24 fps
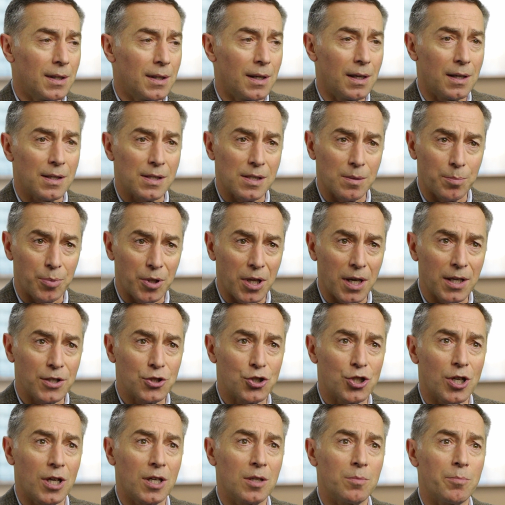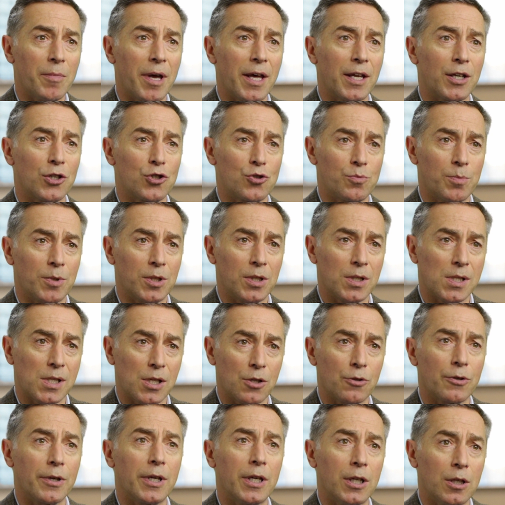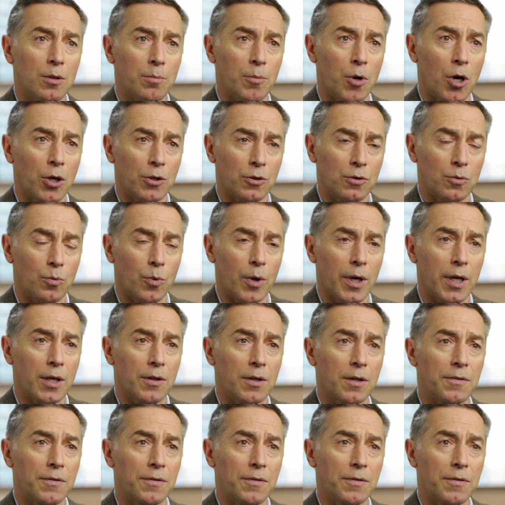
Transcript: uh, supply chain management, et cetera, in a modern way.